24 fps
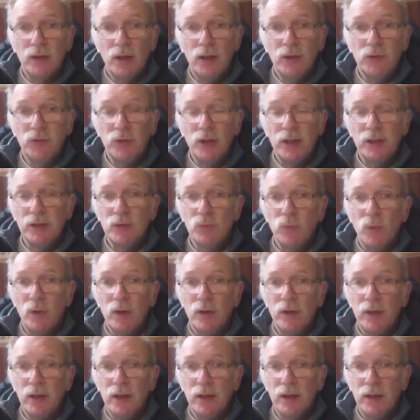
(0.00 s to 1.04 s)
addressed
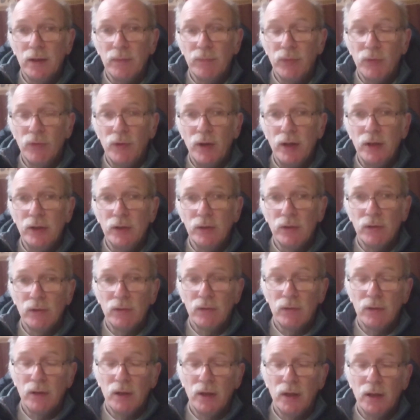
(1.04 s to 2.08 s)
one of the
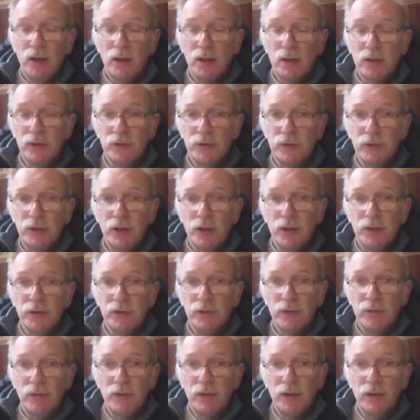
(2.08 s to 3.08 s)
perennial concerns